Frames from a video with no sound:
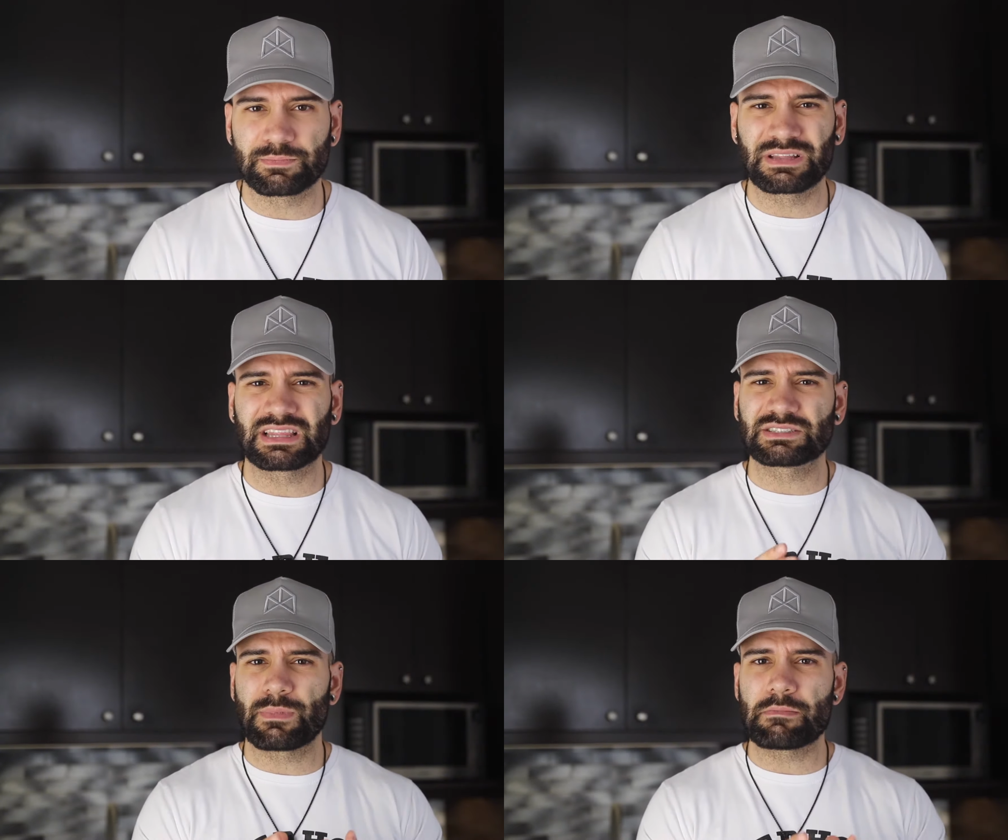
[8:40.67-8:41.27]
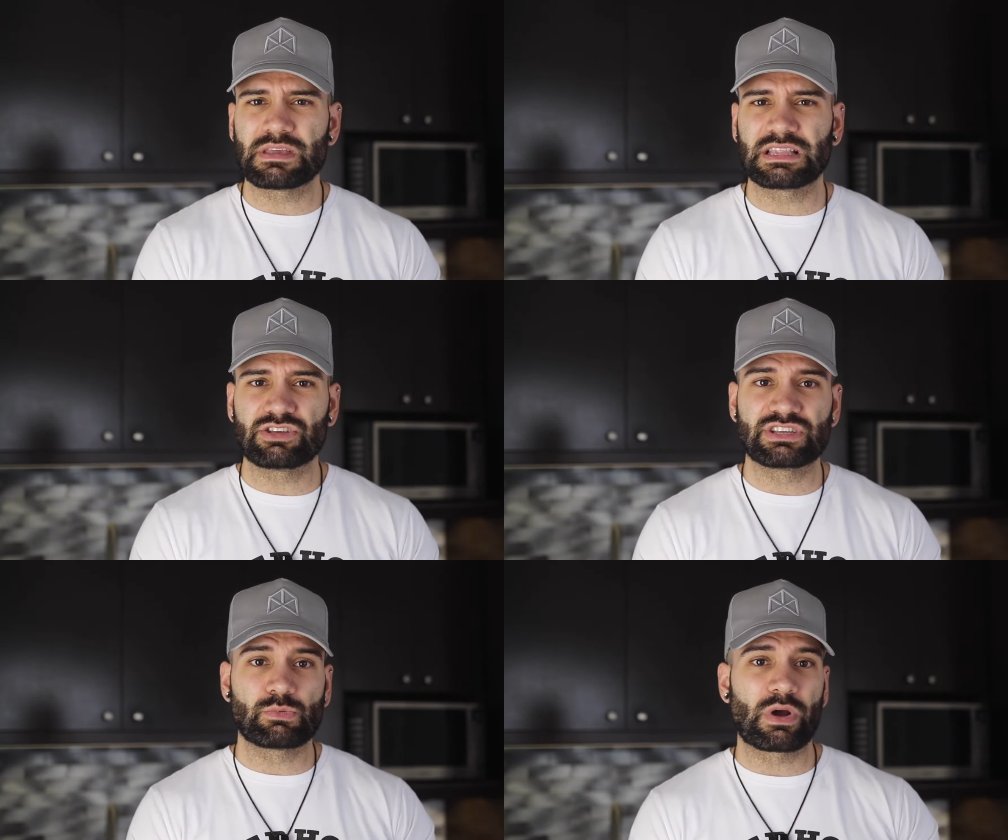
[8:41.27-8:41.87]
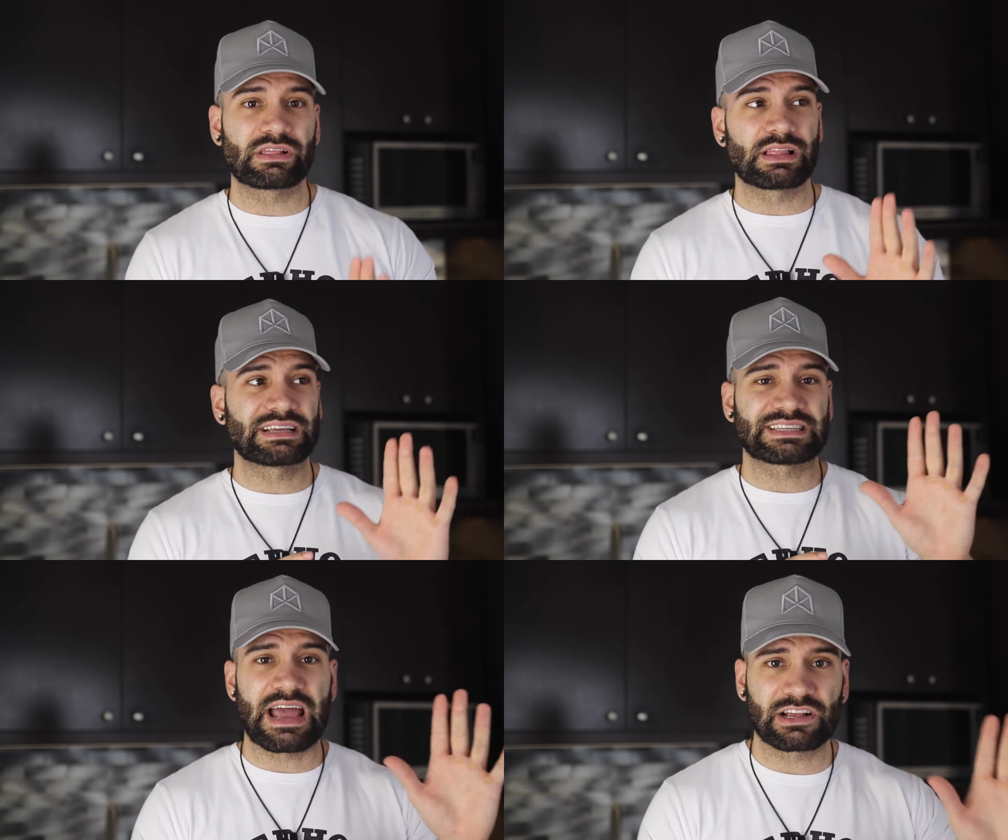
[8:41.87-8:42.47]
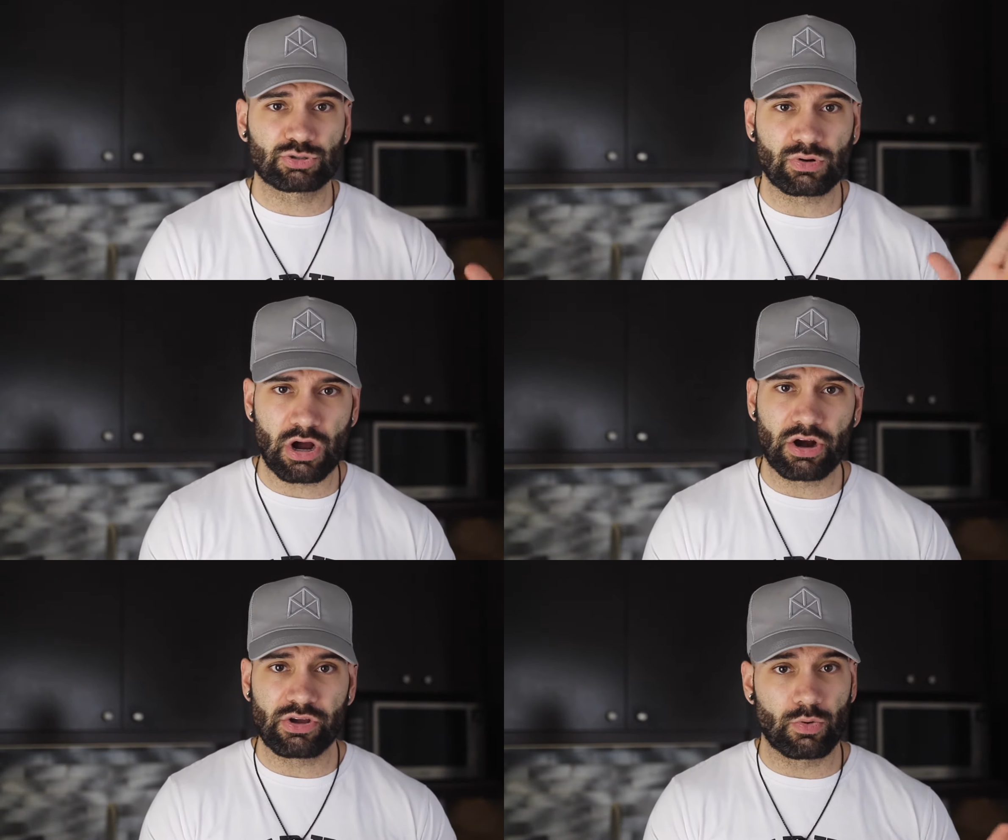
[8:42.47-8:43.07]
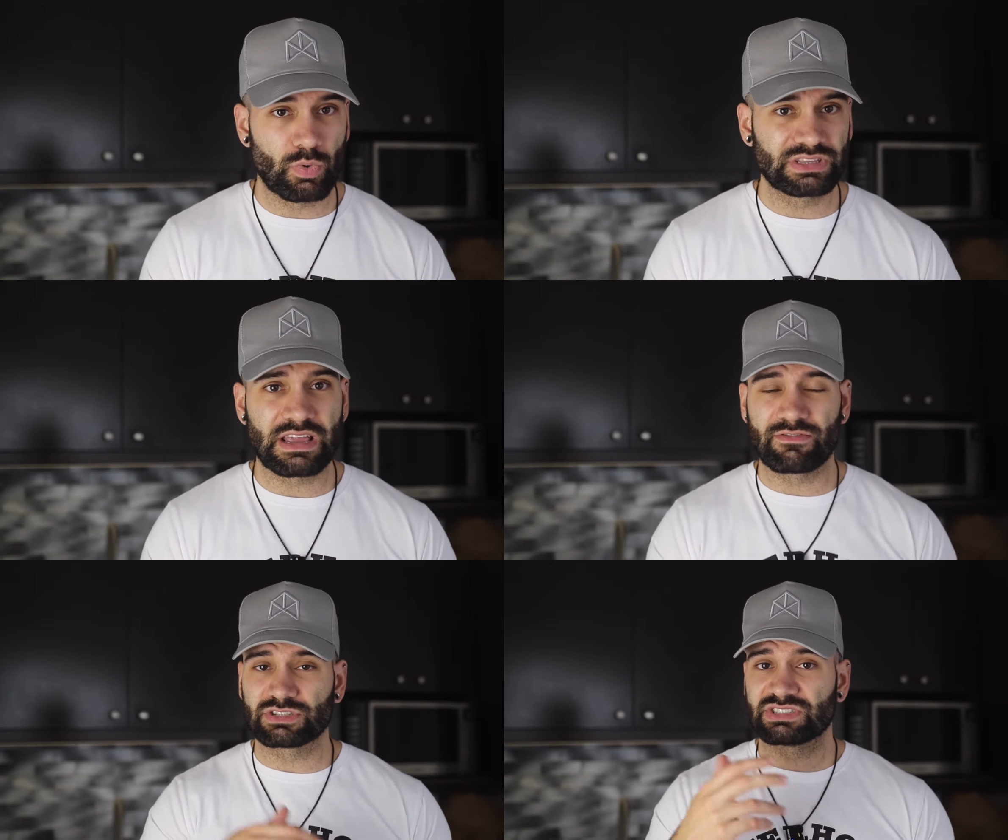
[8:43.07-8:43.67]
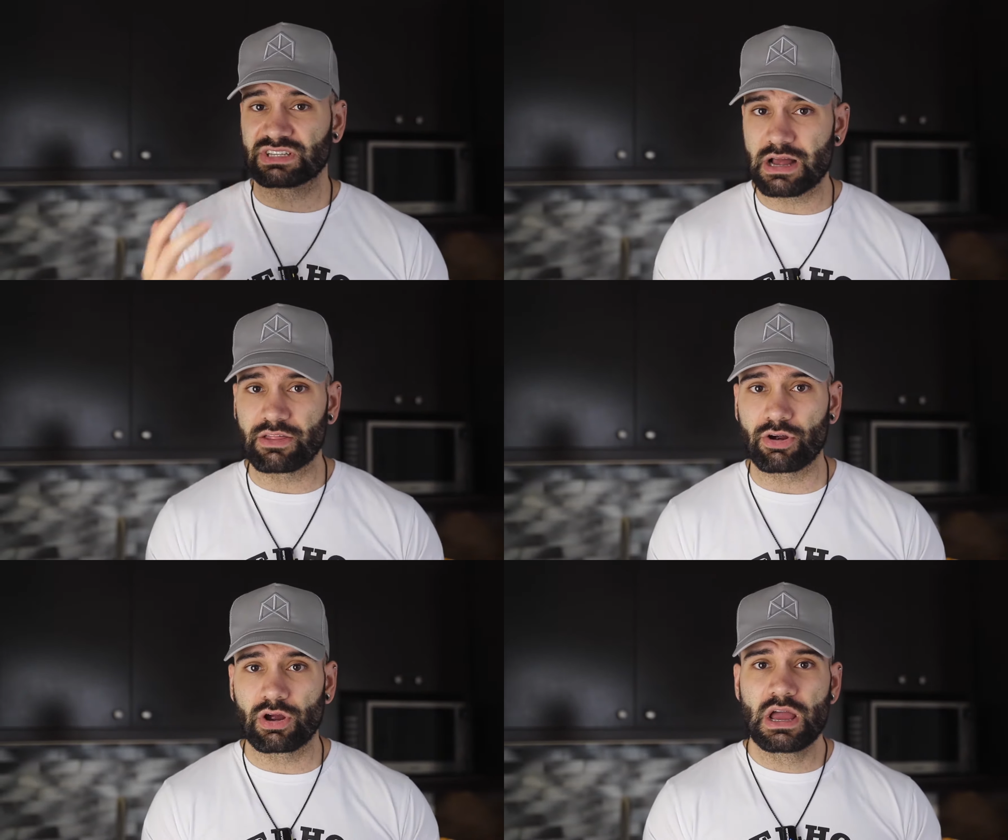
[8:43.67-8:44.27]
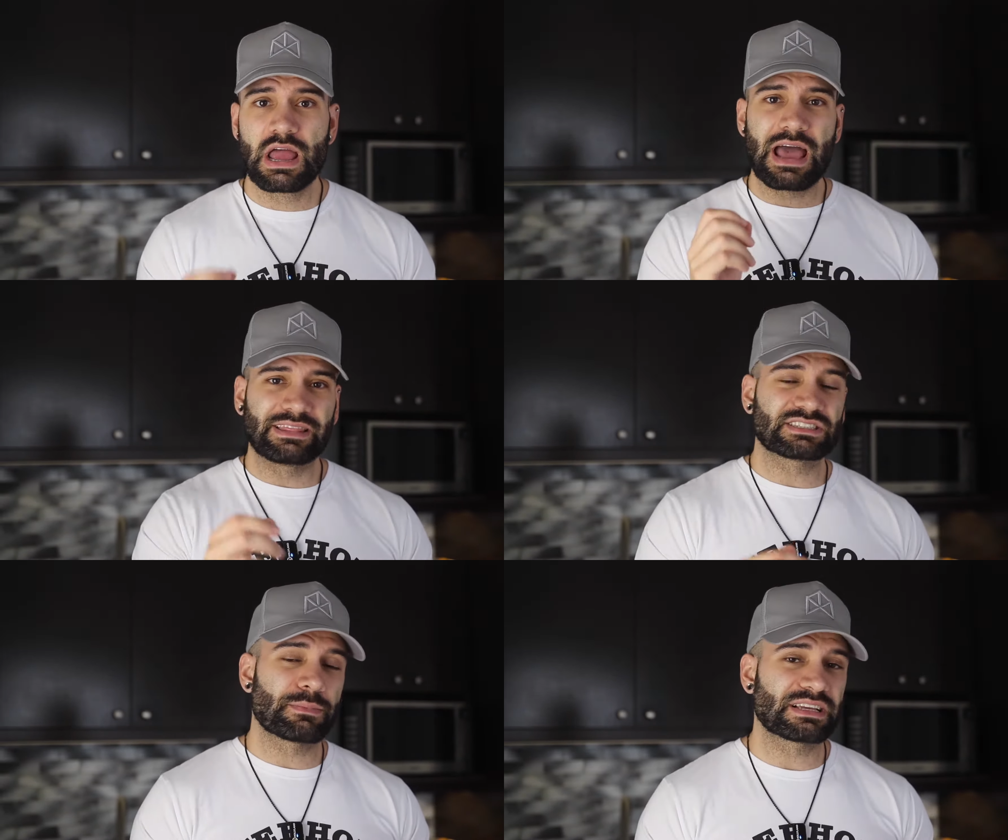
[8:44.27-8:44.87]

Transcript: but this might mean that you did way less actual cardio on one day versus another, and this